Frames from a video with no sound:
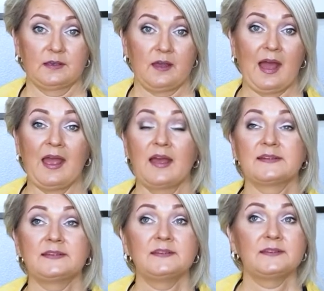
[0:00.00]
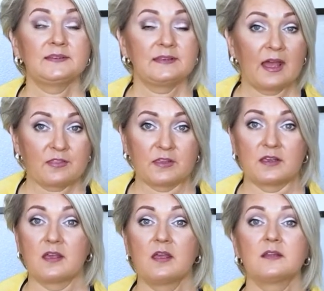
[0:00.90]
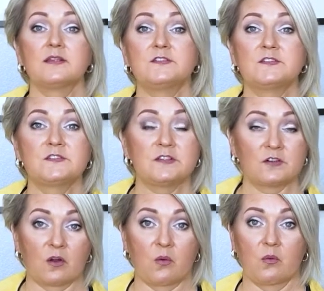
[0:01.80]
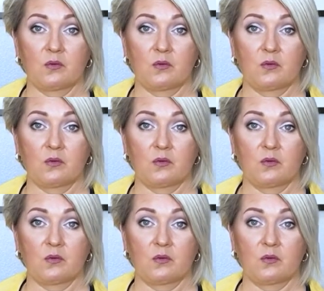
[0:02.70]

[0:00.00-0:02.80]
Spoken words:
I had nothing, zero,